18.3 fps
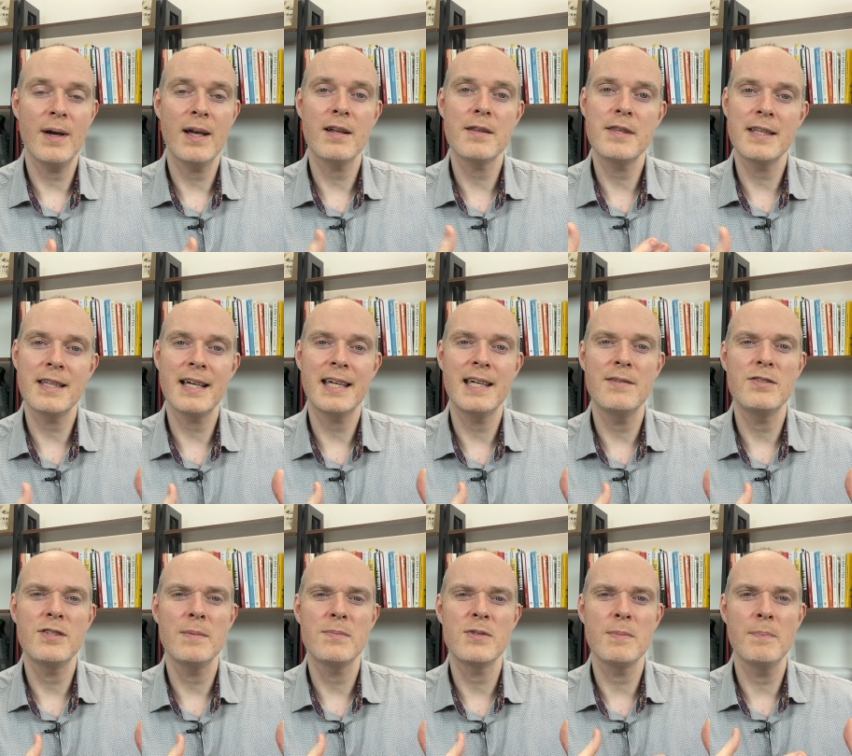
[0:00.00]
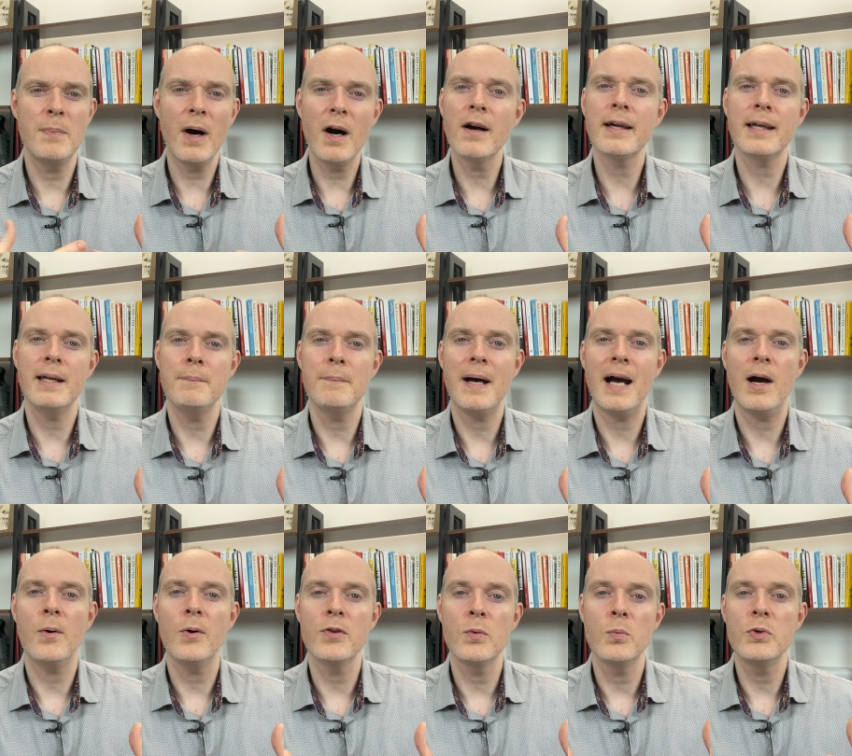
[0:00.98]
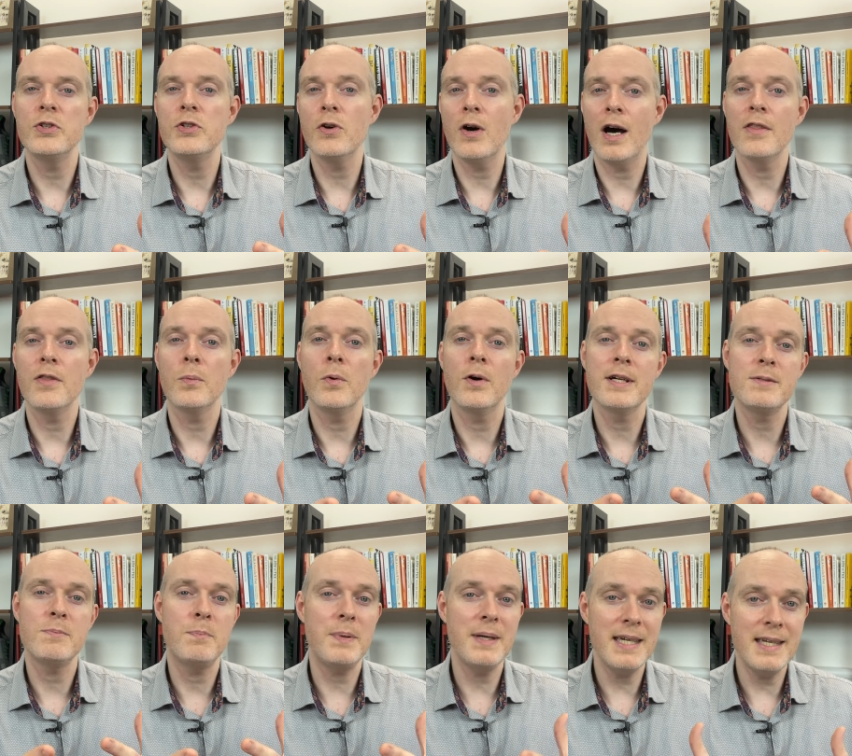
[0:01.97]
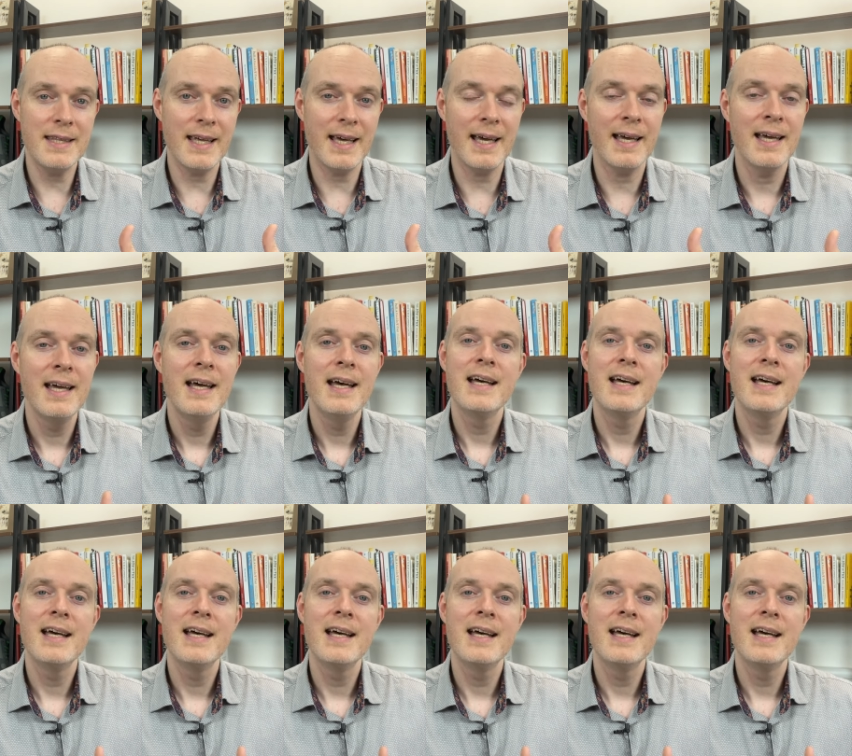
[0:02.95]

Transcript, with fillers: and i think that gives them some bargaining power that would not otherwise be there